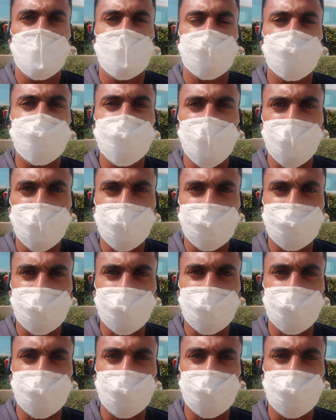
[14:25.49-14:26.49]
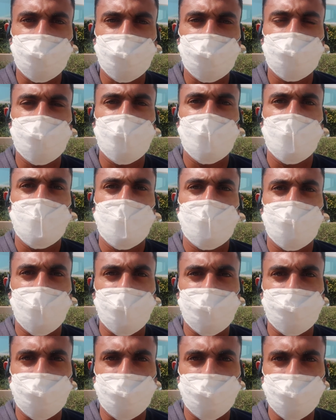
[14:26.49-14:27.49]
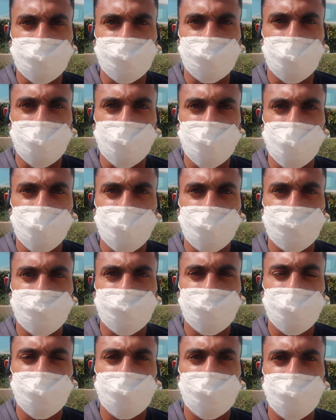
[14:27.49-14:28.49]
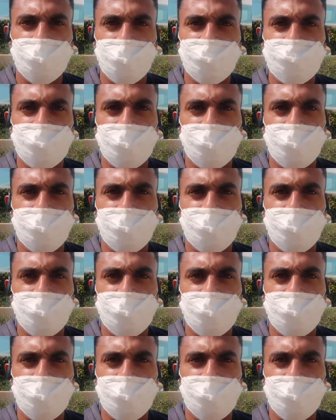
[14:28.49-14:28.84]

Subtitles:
The journey continues. Thank you so much for watching. See you later,